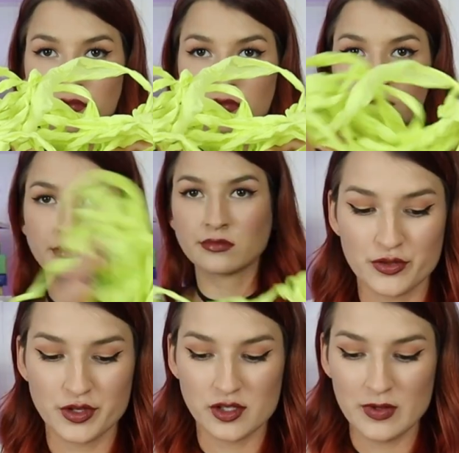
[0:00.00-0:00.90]
and now it
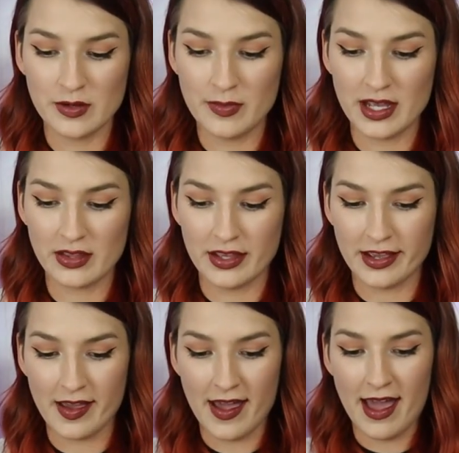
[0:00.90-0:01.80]
just wants me to make like
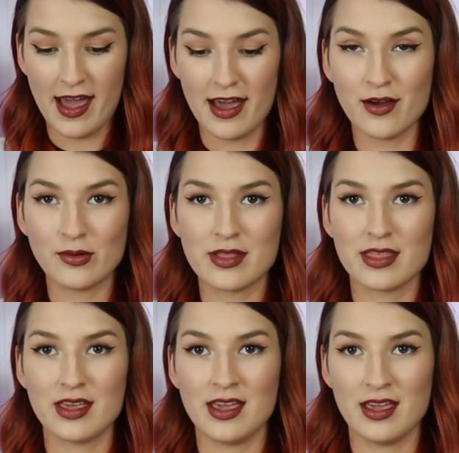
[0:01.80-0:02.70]
a hat with
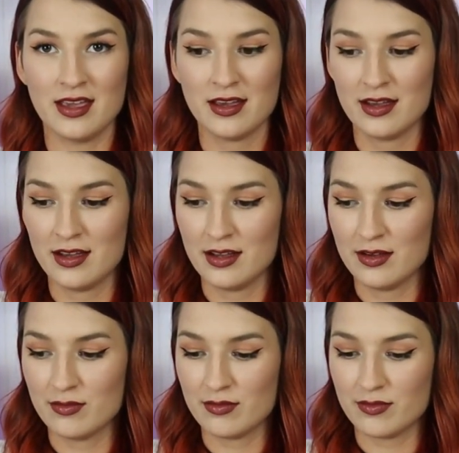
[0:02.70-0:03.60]
a
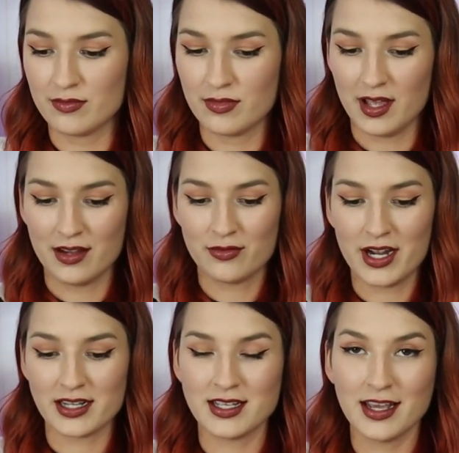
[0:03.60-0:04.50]
like
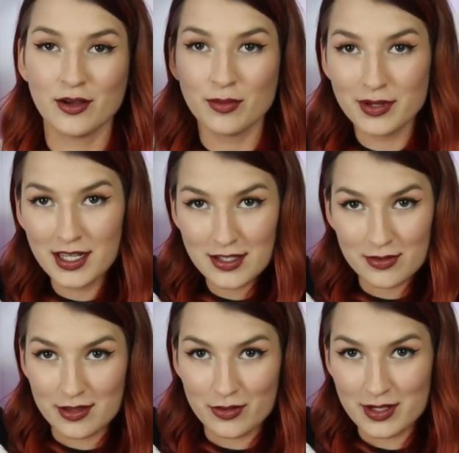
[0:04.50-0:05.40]
rectangle piece
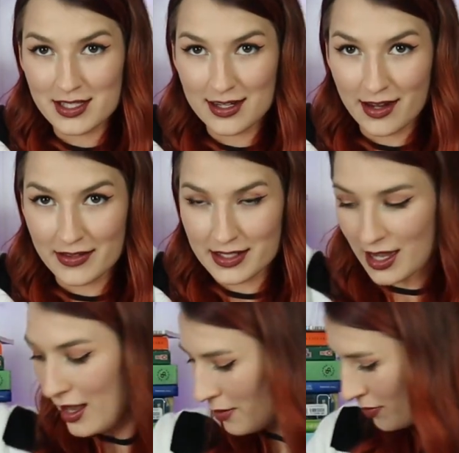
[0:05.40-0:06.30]
with twisted on the top.